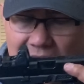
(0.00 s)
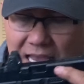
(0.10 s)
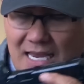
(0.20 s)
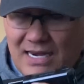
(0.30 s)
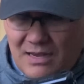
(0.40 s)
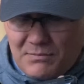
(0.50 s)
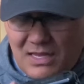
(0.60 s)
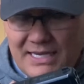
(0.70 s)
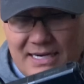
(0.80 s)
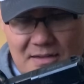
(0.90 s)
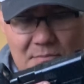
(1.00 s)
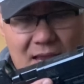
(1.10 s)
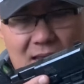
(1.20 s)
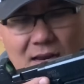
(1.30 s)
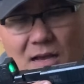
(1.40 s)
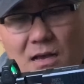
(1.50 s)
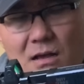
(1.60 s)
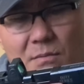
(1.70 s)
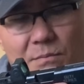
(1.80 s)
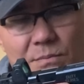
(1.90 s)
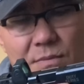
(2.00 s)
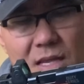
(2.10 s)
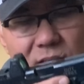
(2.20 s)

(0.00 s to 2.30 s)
and I'm liking it, man. It